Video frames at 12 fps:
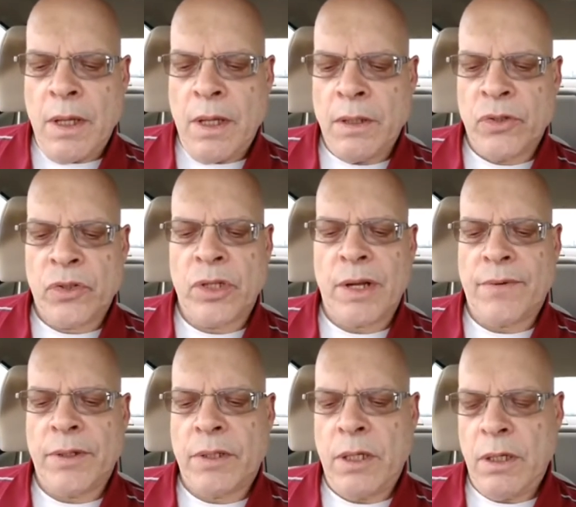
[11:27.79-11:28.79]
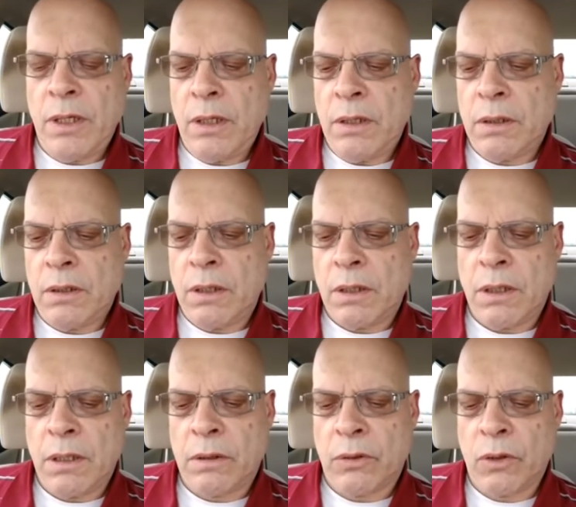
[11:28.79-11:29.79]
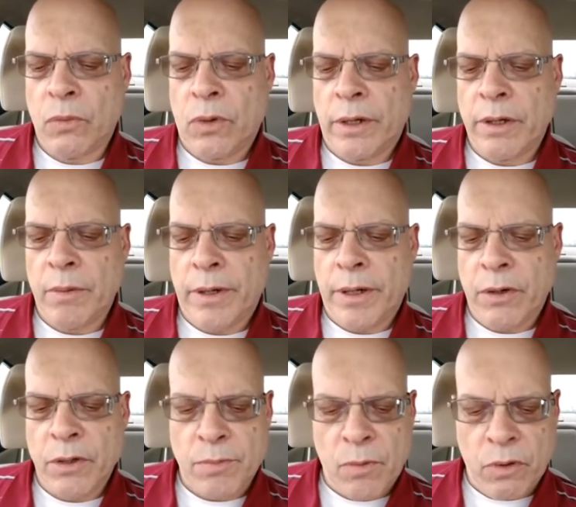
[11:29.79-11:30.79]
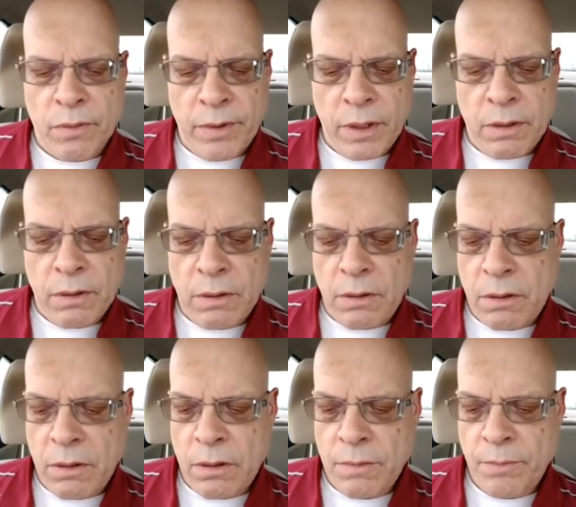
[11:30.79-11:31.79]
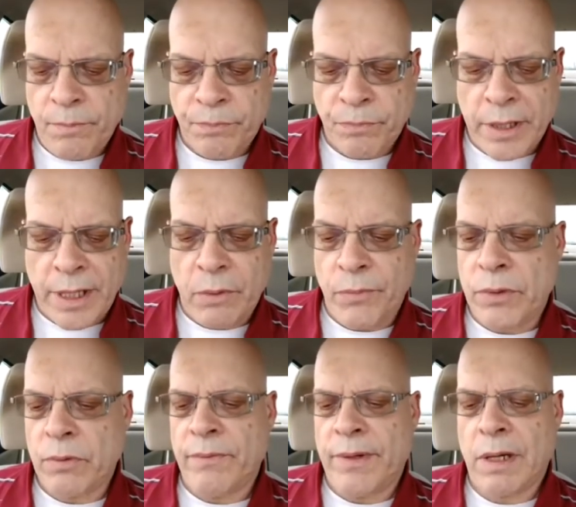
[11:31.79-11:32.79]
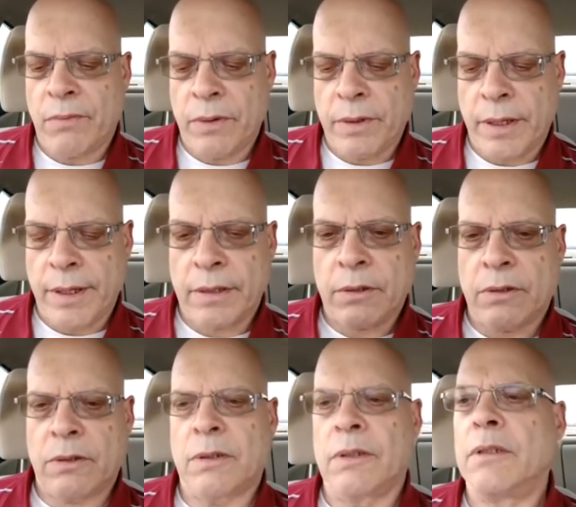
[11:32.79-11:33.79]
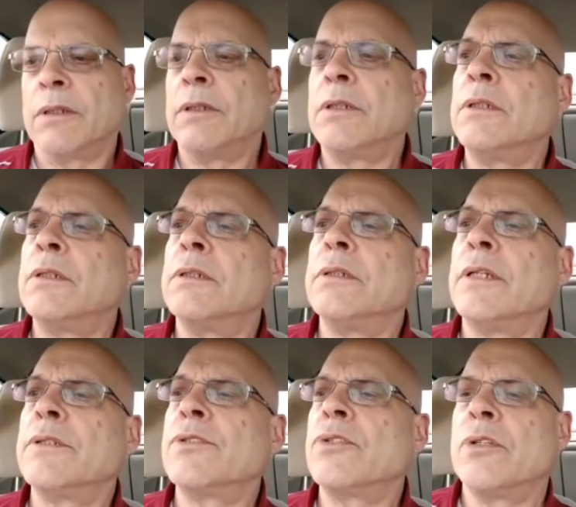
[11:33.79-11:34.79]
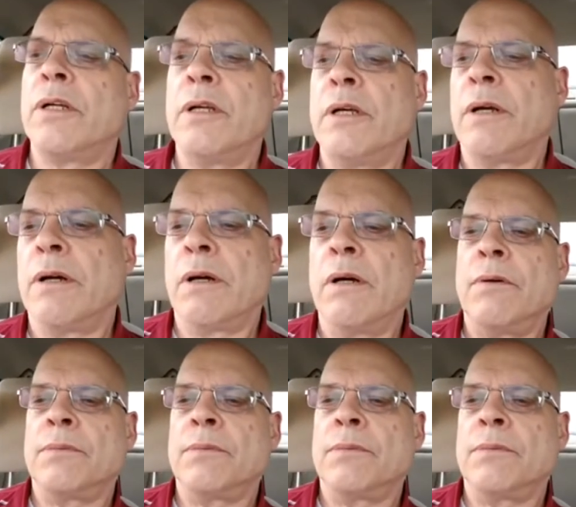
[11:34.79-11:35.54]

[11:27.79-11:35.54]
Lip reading: 17, learn why your buyer is motivated. And we covered that. Let's see here.